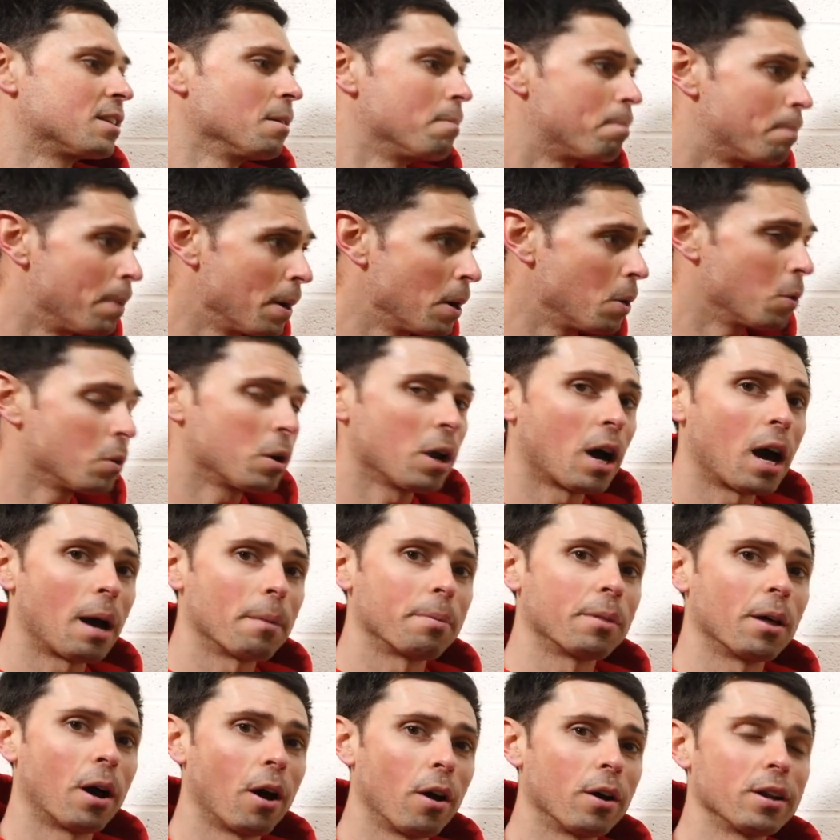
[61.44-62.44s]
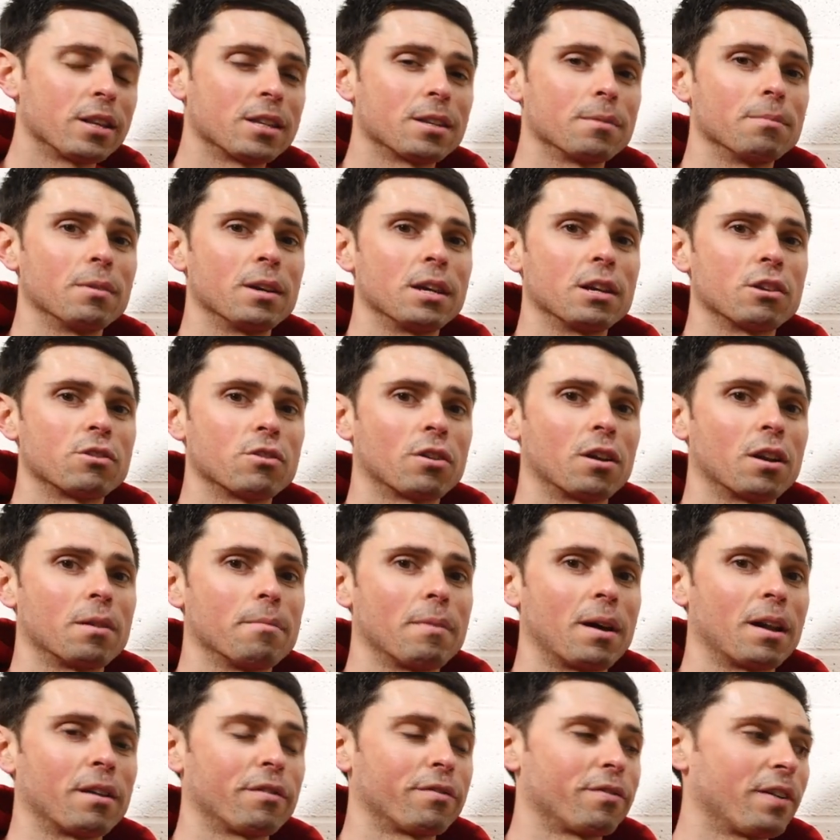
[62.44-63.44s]
to build up the item that you're trying
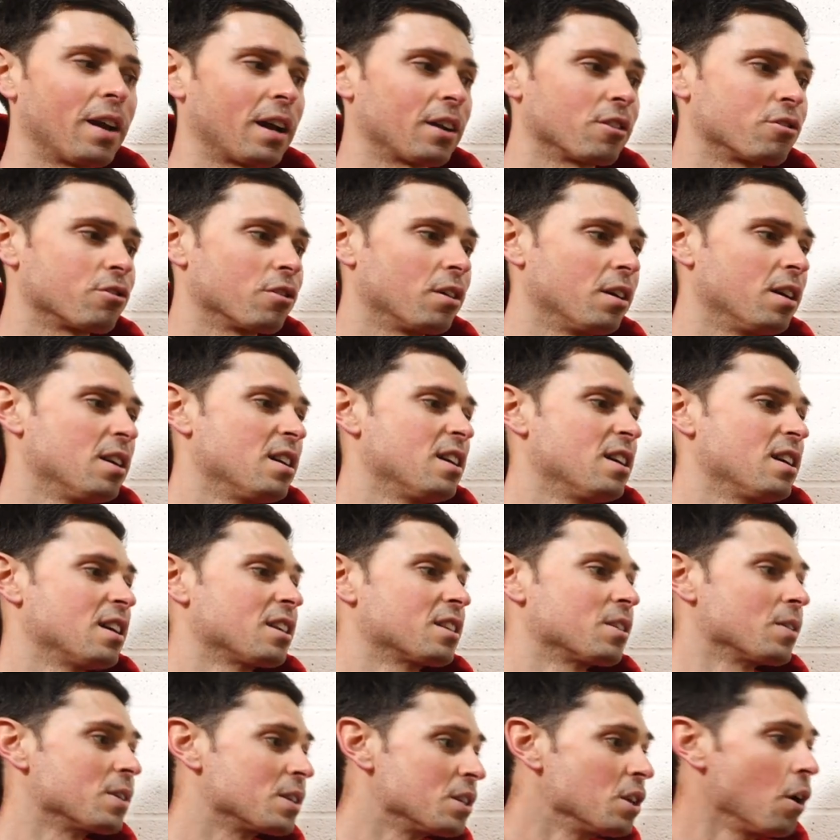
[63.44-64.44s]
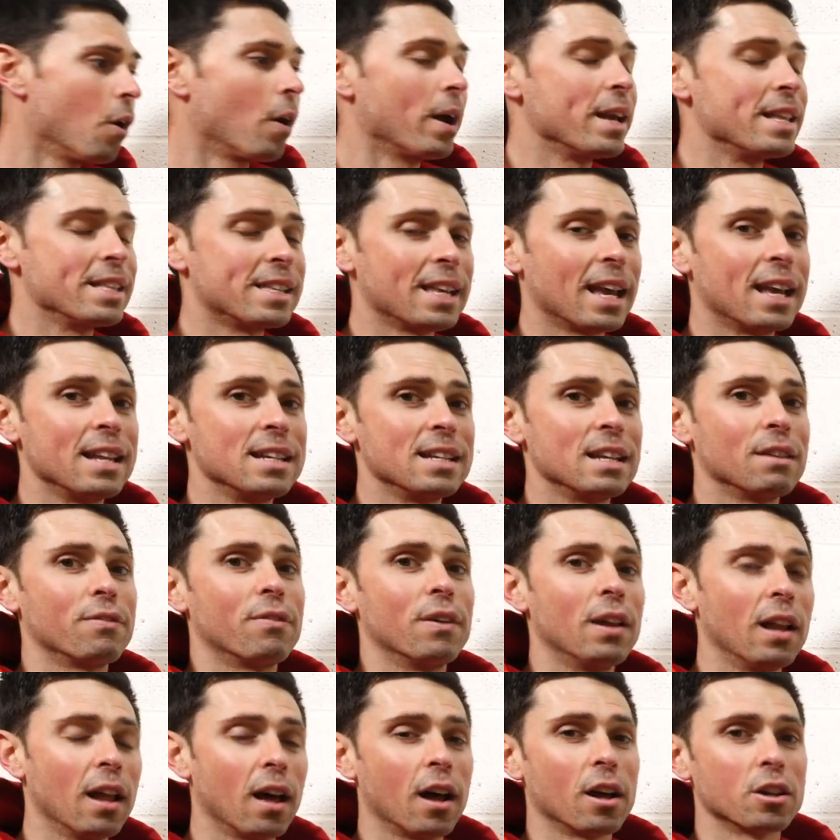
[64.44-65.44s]
to manufacture. So it's not intended
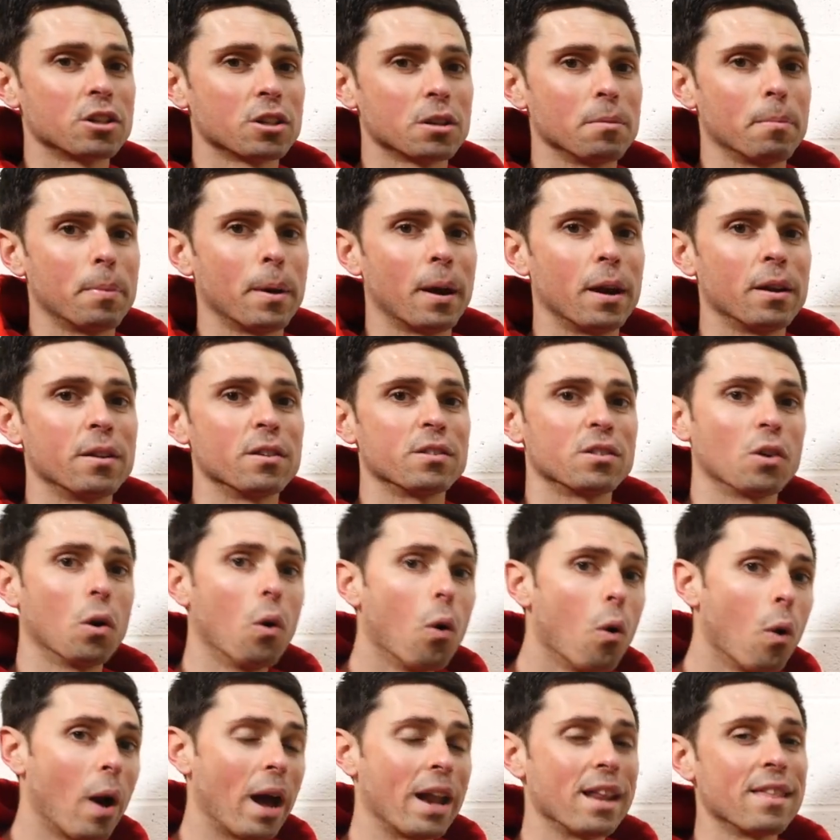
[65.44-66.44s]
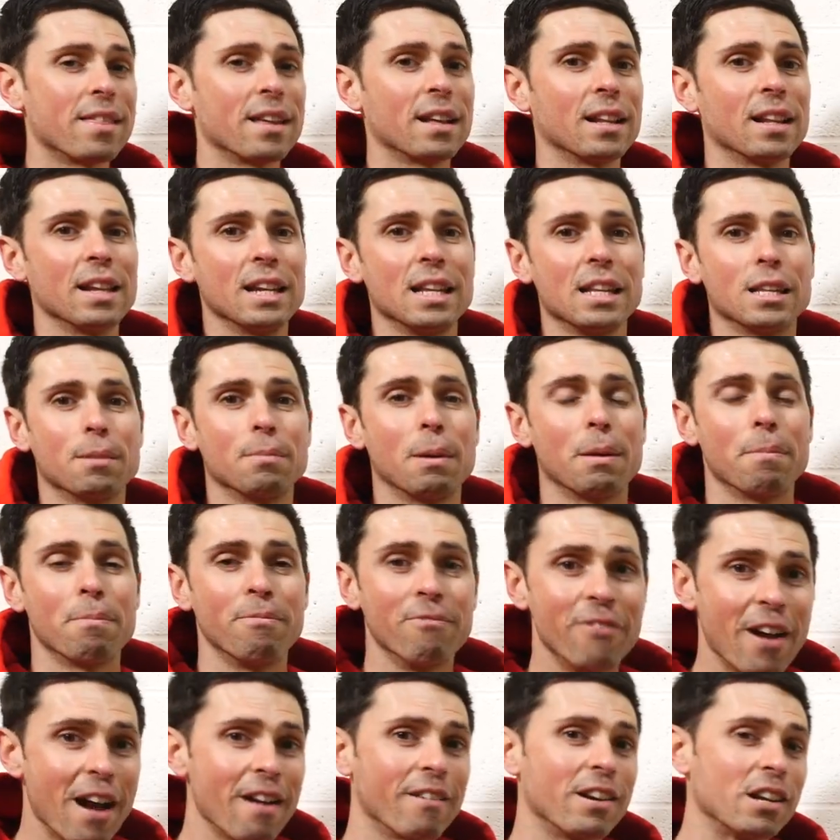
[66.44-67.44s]
for large components or anything that needs to be
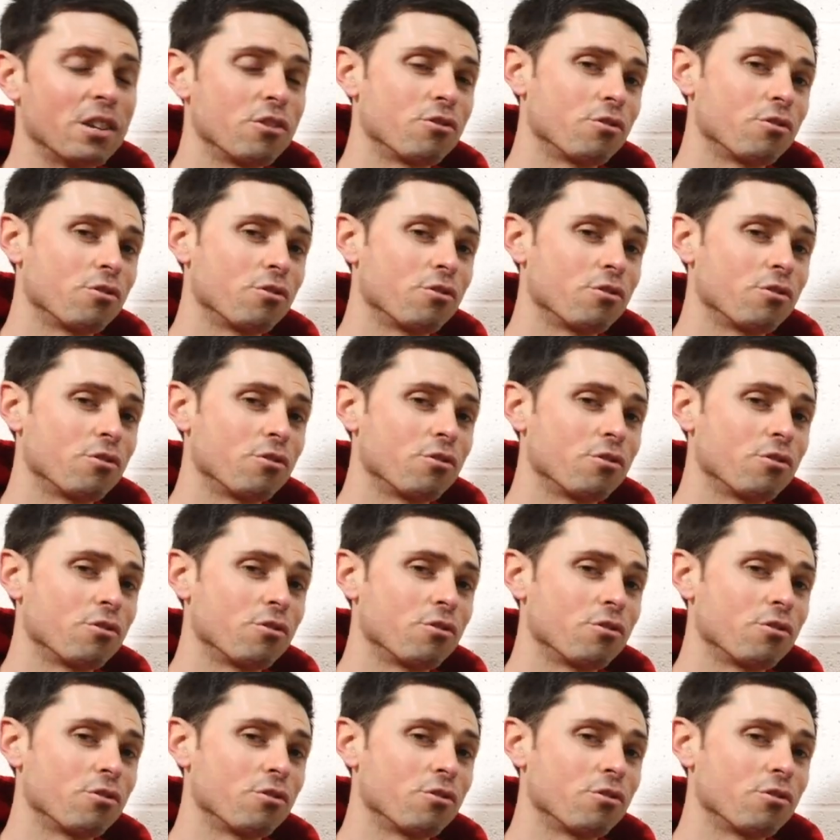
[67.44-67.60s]
very